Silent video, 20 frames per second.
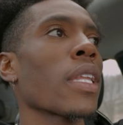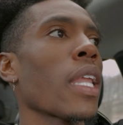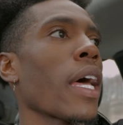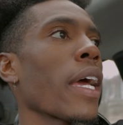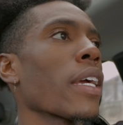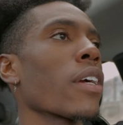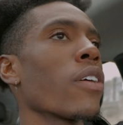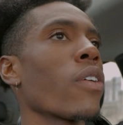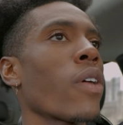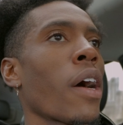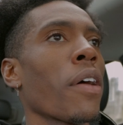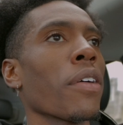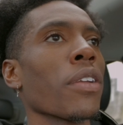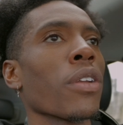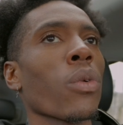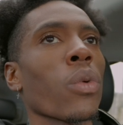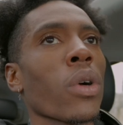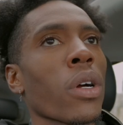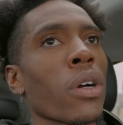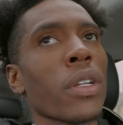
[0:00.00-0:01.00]
Like, go out in
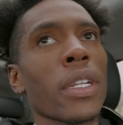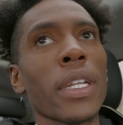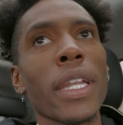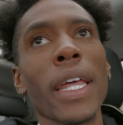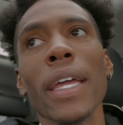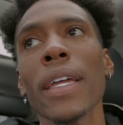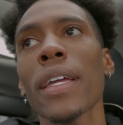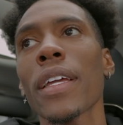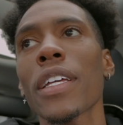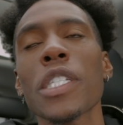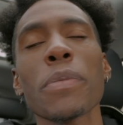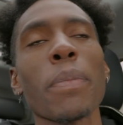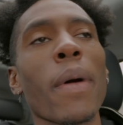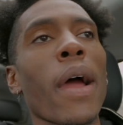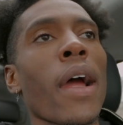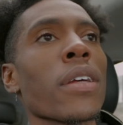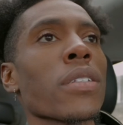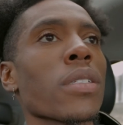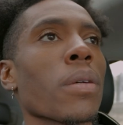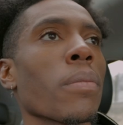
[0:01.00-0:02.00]
the world today,
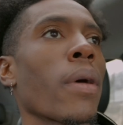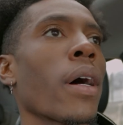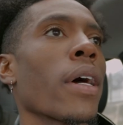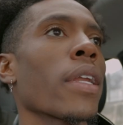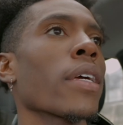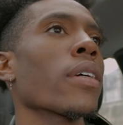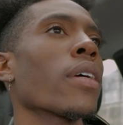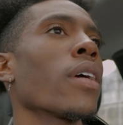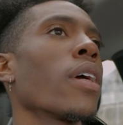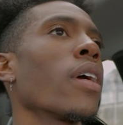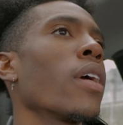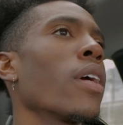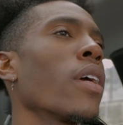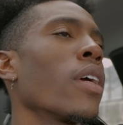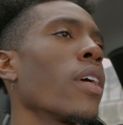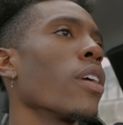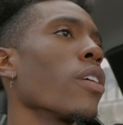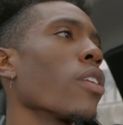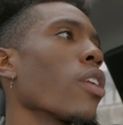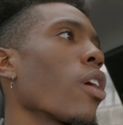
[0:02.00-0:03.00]
inspire somebody,
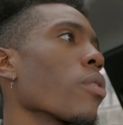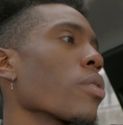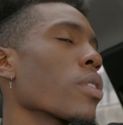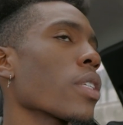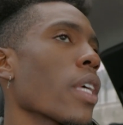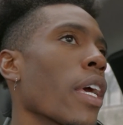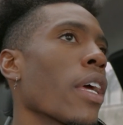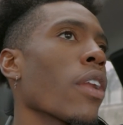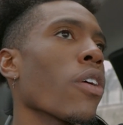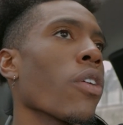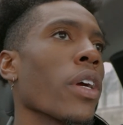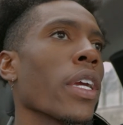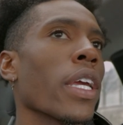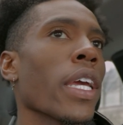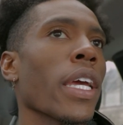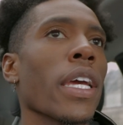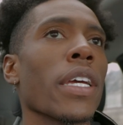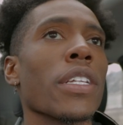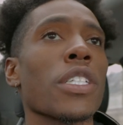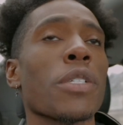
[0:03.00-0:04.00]
you know what I'm saying, or
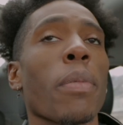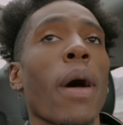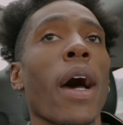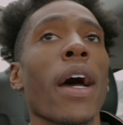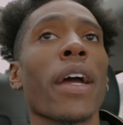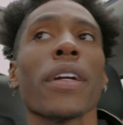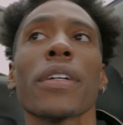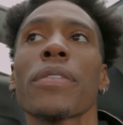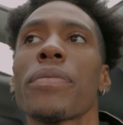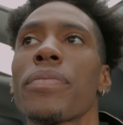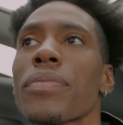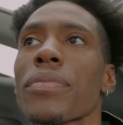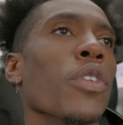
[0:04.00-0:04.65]
get inspired.